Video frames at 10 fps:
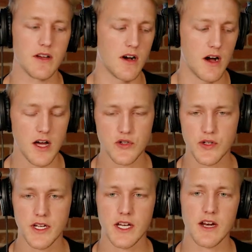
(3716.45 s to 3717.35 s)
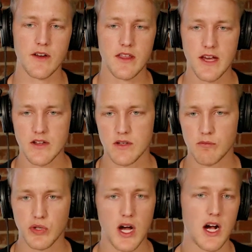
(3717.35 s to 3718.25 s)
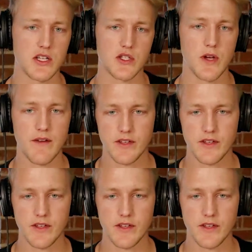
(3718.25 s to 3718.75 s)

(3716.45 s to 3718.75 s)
100 every 1000 blocks you have a